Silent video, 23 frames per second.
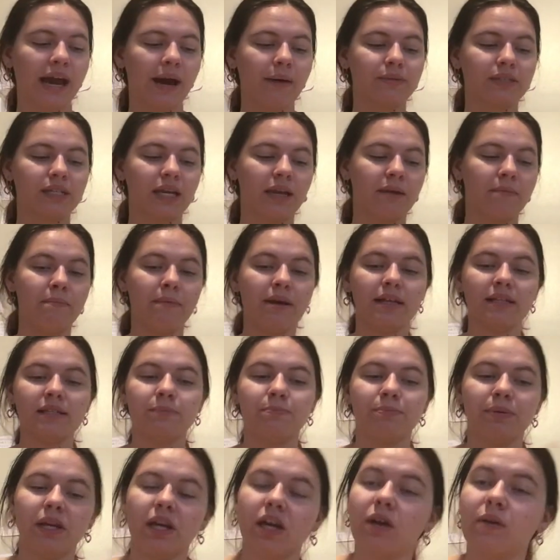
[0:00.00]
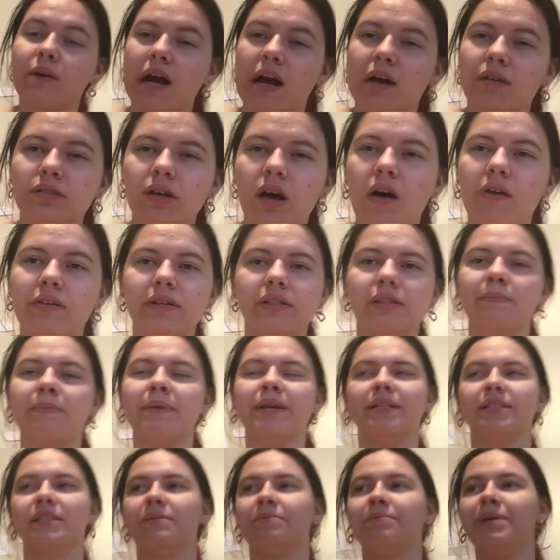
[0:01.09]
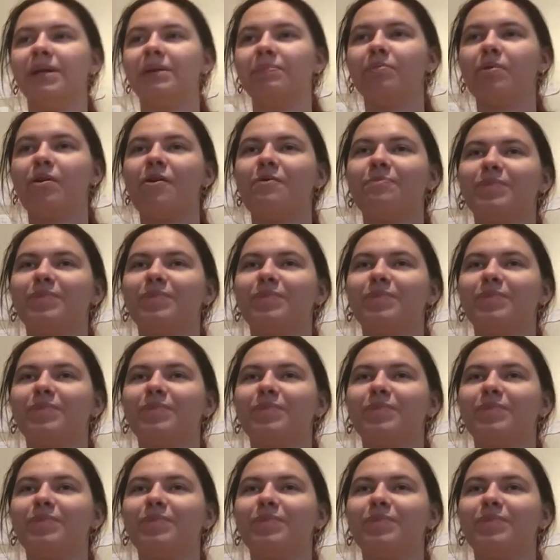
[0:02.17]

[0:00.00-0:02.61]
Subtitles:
I was going to miss being around all these amazing people.